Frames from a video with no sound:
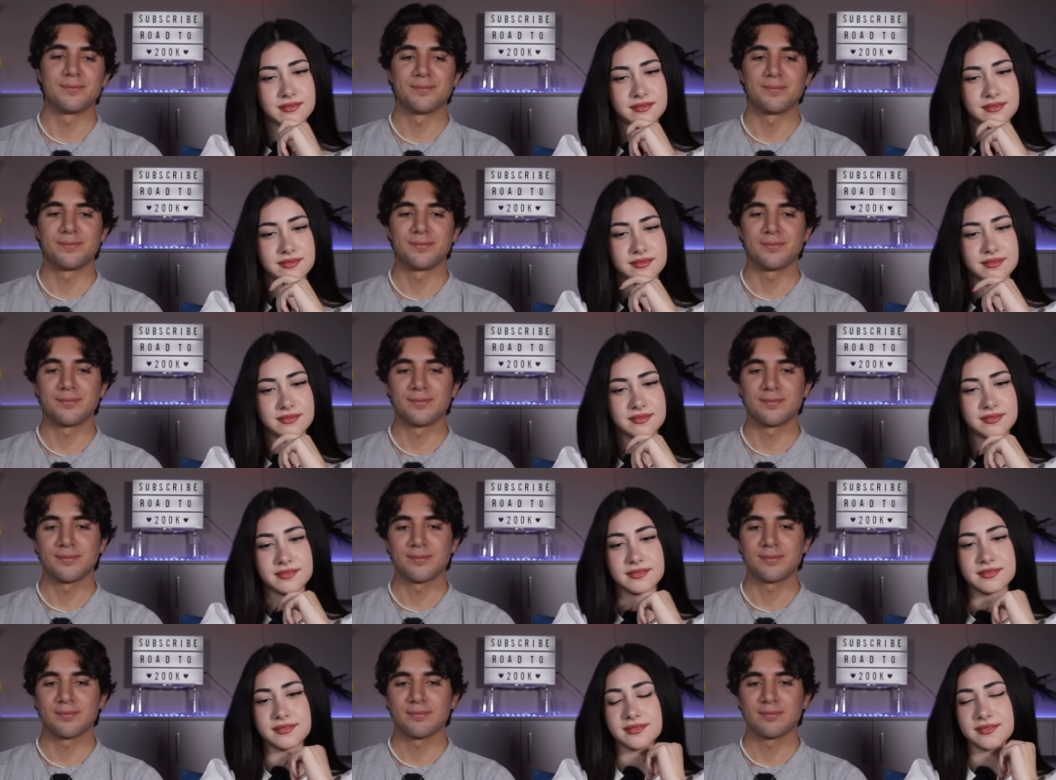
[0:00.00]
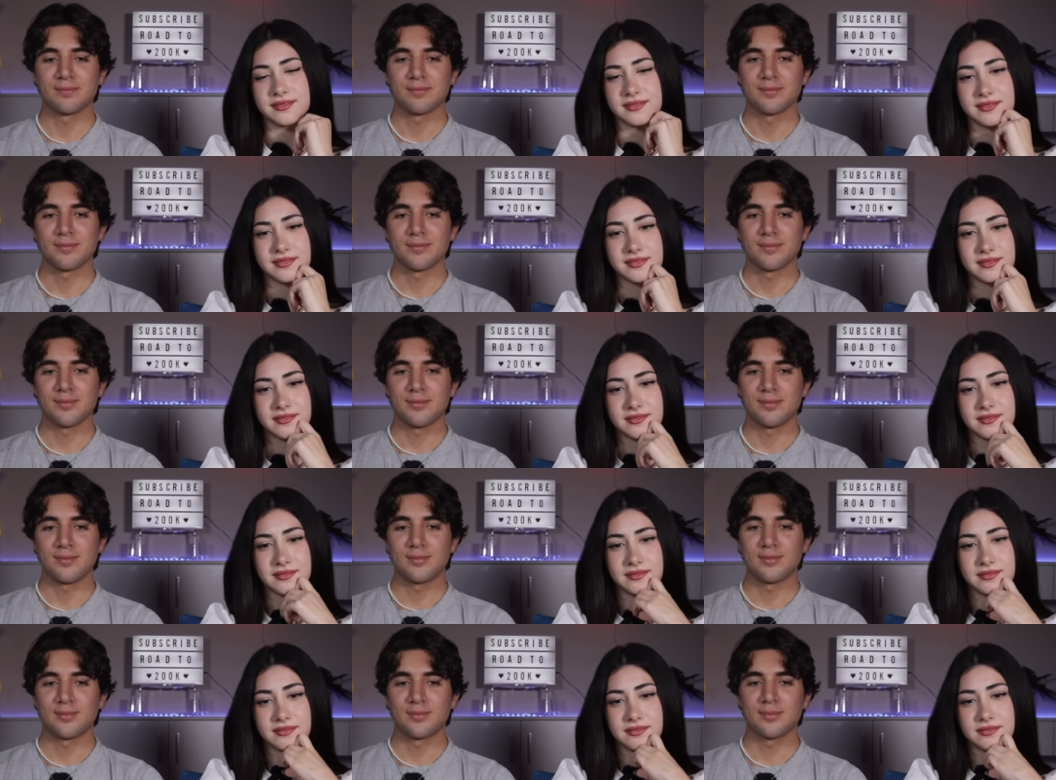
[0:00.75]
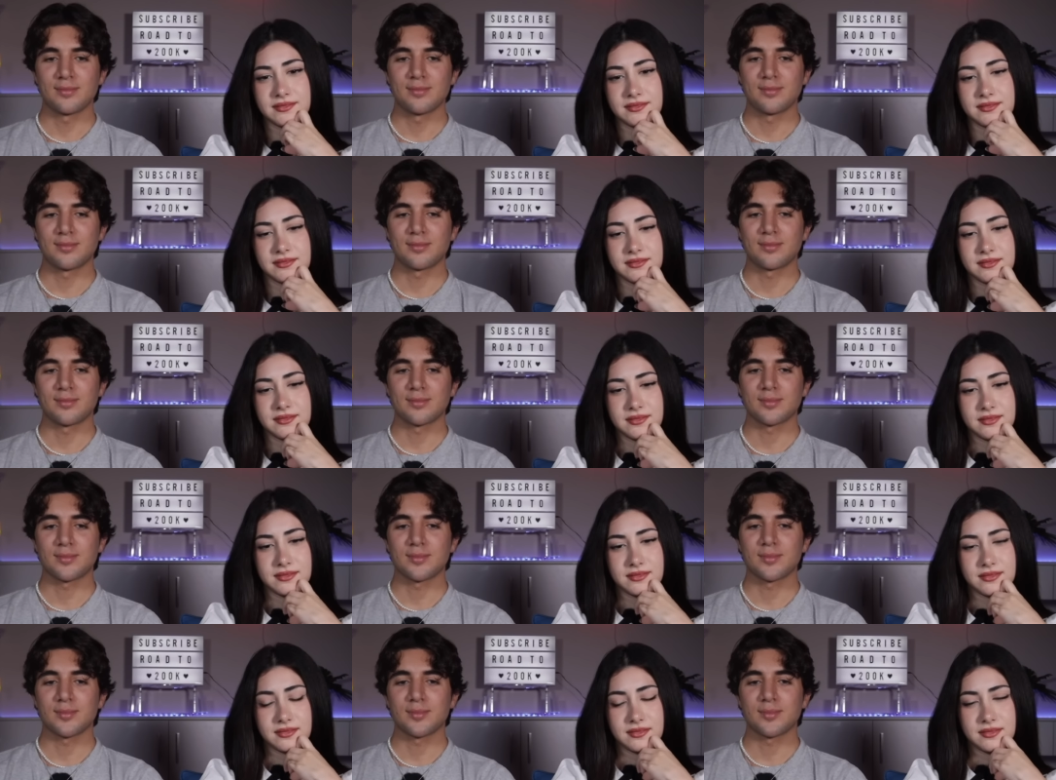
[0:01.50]

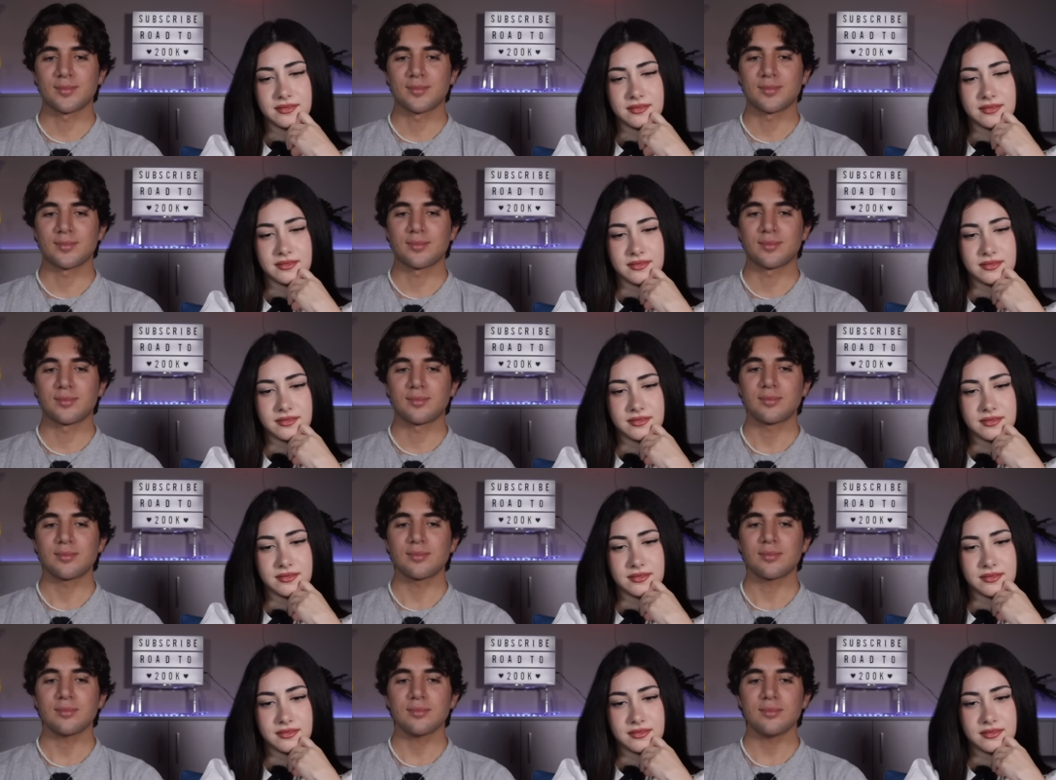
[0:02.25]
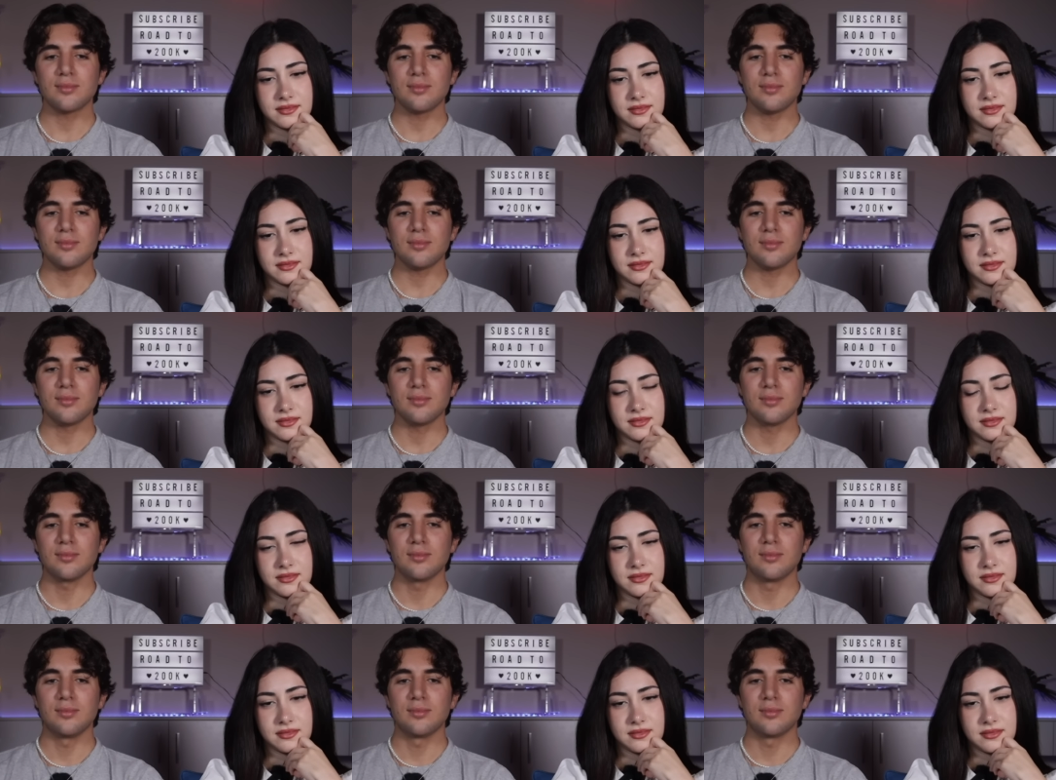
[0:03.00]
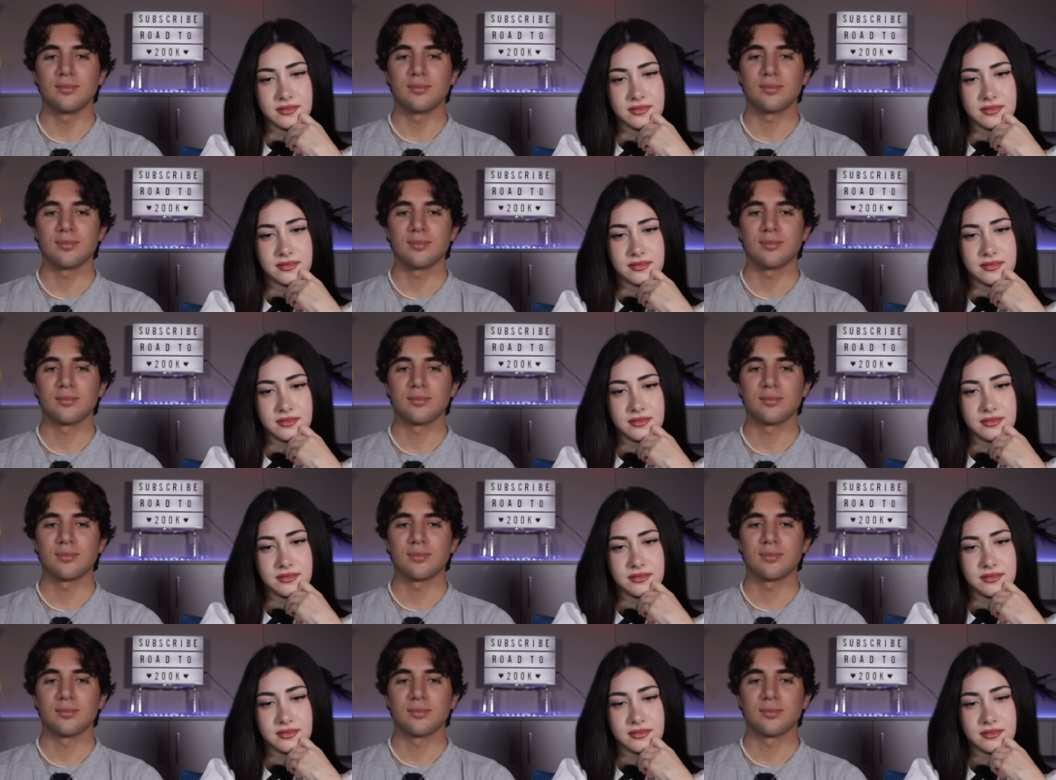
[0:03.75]

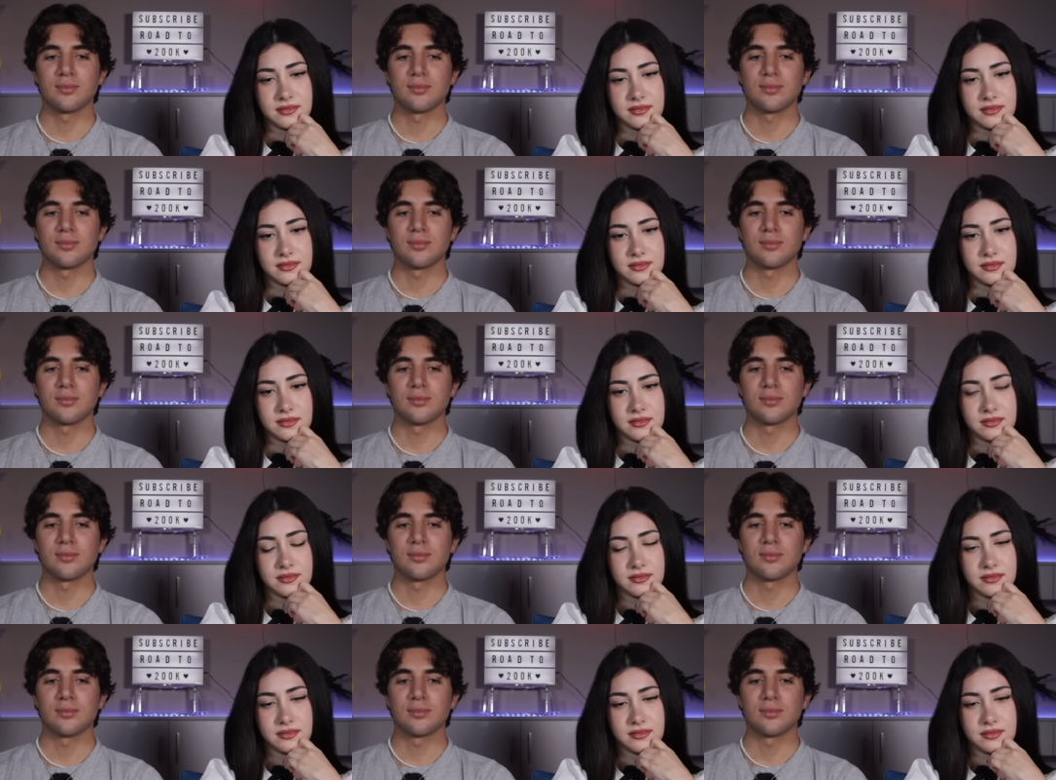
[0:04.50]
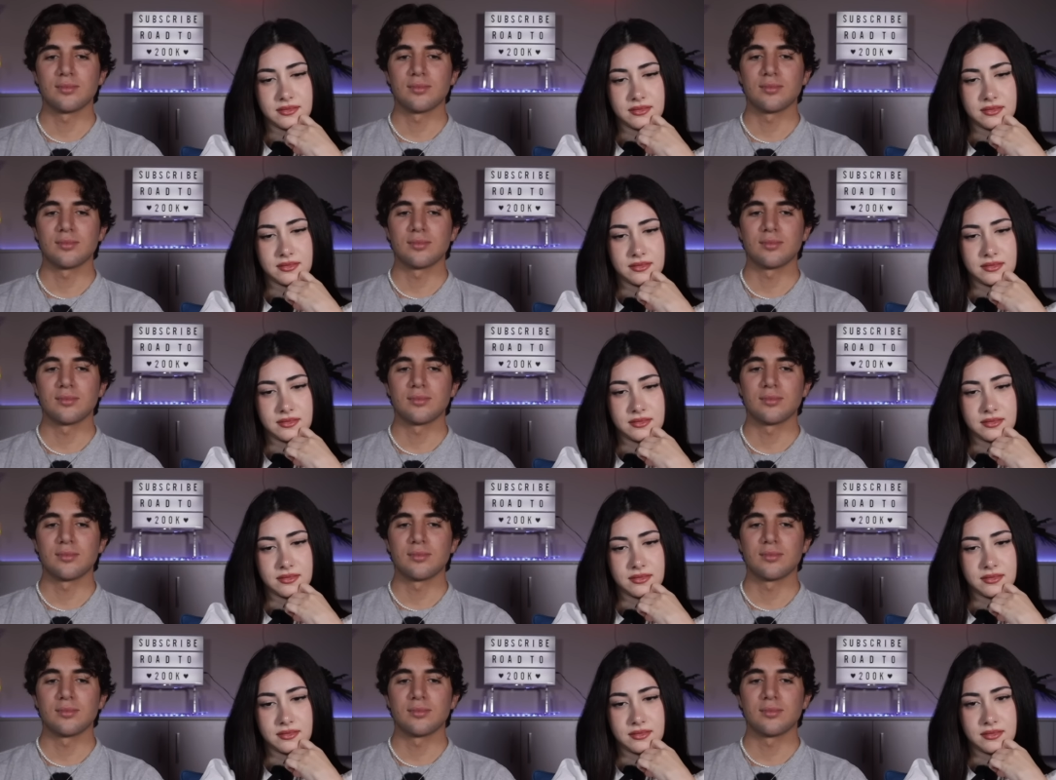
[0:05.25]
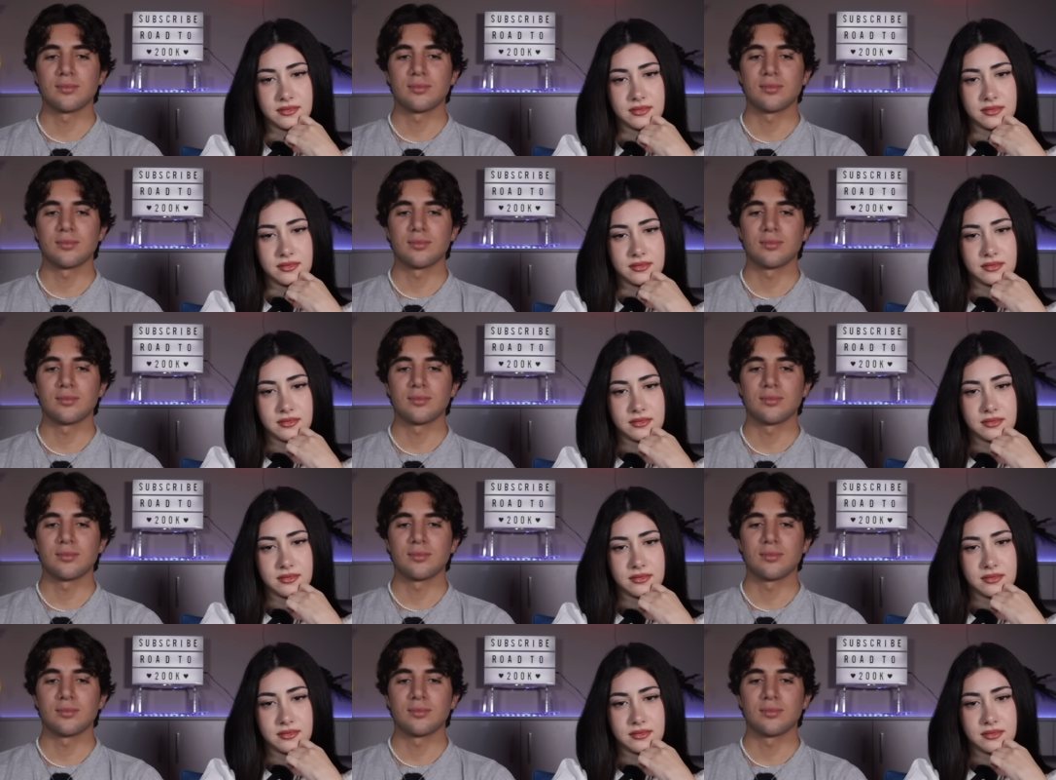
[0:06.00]
Nothing is said.